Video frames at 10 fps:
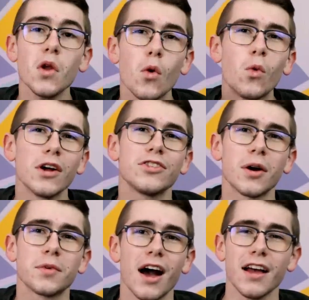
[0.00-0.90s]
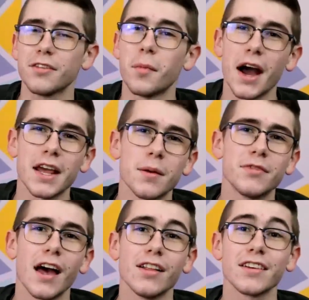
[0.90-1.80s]
What's up guys, my
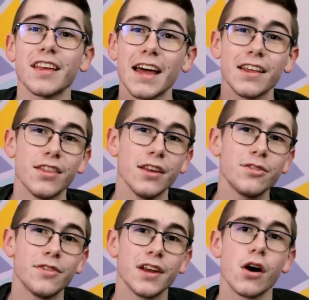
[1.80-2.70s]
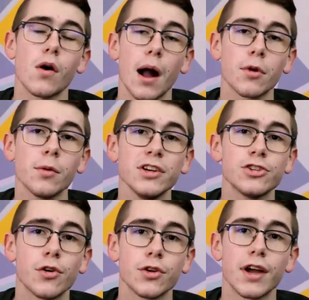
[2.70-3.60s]
name's Alex, and in this video I'm going to be
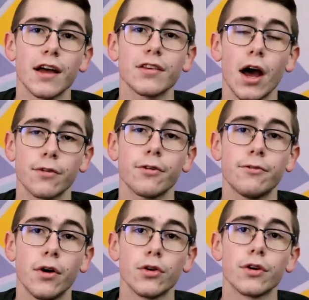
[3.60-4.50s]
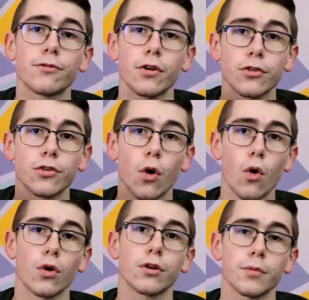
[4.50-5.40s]
showing you guys how to fulfill your first
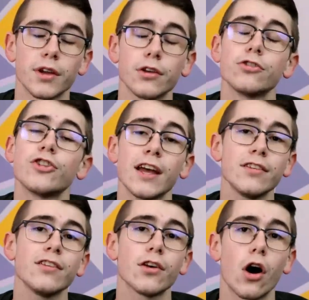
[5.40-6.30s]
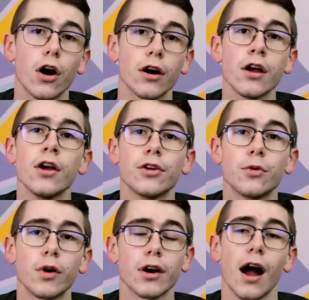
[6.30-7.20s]
order, because chances are
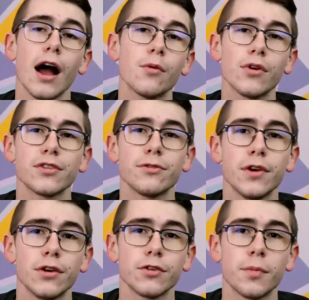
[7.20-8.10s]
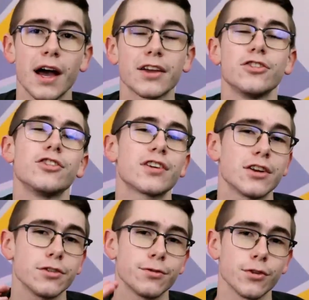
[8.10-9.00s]
you're where I was a few years back. You just
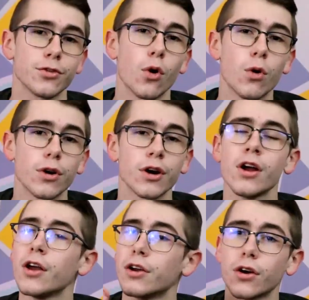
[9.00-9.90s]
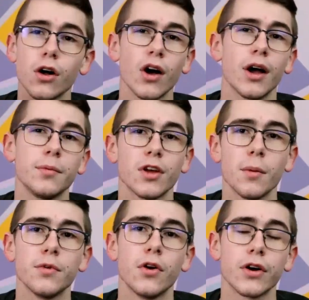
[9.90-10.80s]
got your first order, you're all hyped
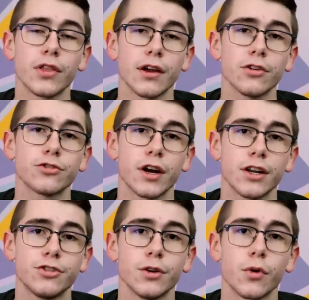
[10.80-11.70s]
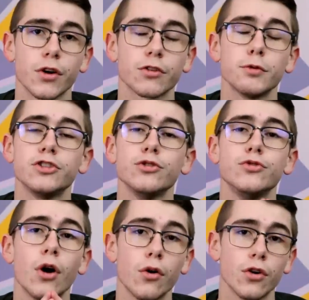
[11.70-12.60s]
up knowing that your strategy works, but you
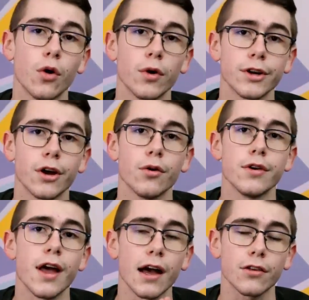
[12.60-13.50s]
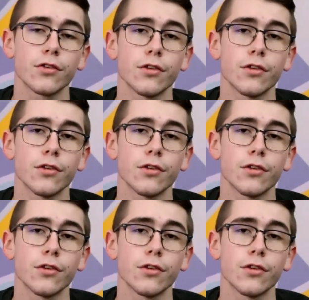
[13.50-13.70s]
don't know where to go next.